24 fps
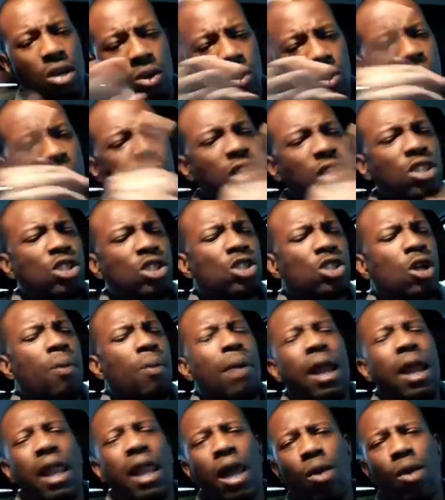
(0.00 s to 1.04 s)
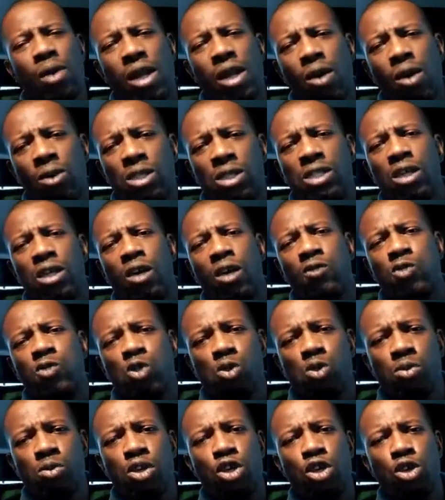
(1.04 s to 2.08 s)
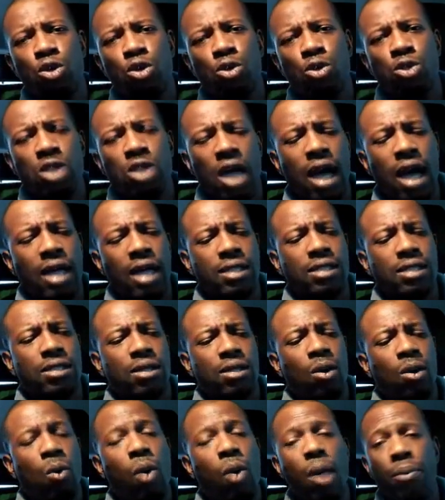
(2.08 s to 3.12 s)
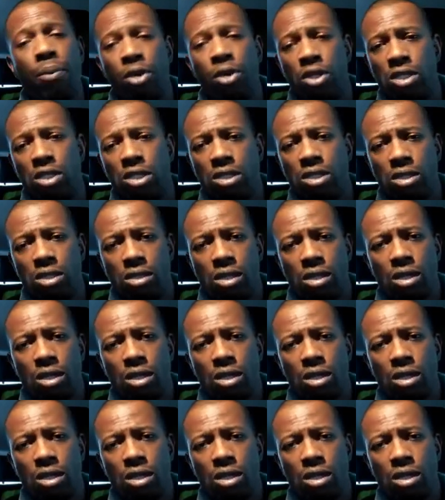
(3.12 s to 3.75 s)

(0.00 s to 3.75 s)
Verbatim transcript: We need to stop allowing ourselves to be used as weapons,